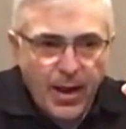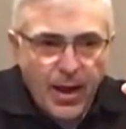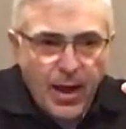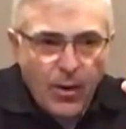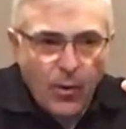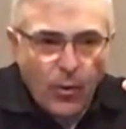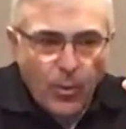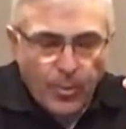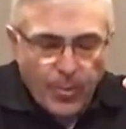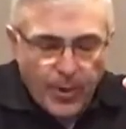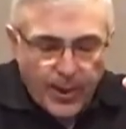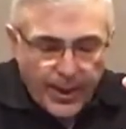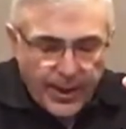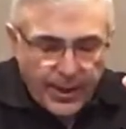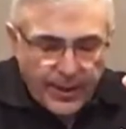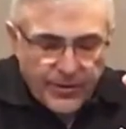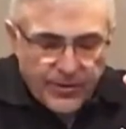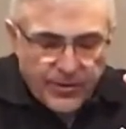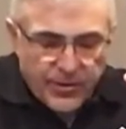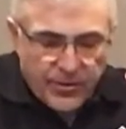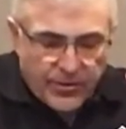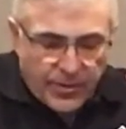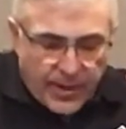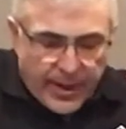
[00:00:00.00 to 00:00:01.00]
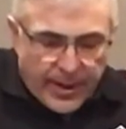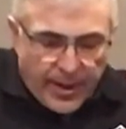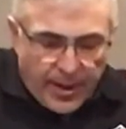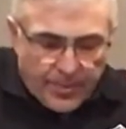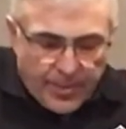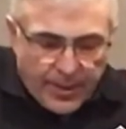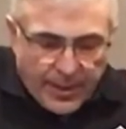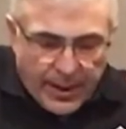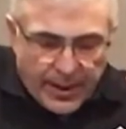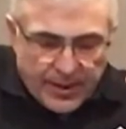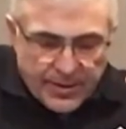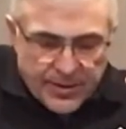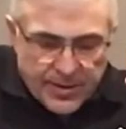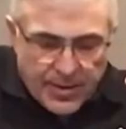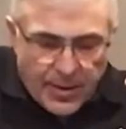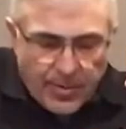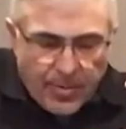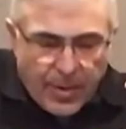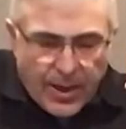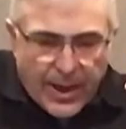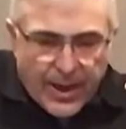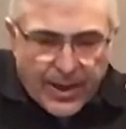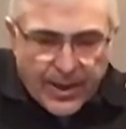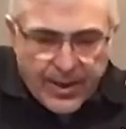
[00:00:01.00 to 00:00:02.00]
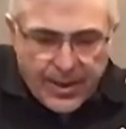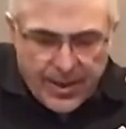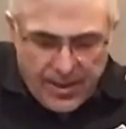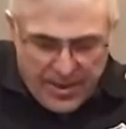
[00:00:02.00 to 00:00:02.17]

We're bringing it straight up against our body.